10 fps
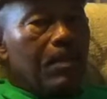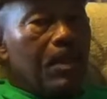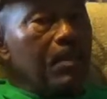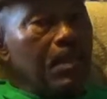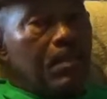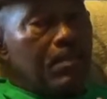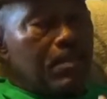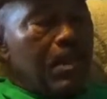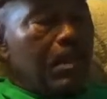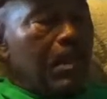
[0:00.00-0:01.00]
And then The
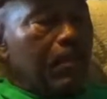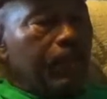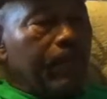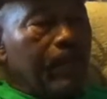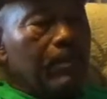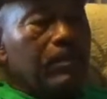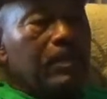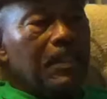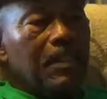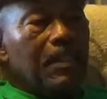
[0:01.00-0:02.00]
Snake Doctor follows.
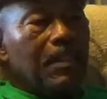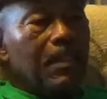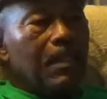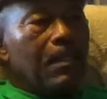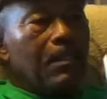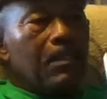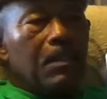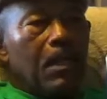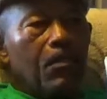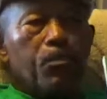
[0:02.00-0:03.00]

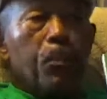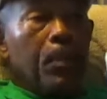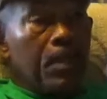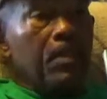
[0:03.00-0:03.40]
Putting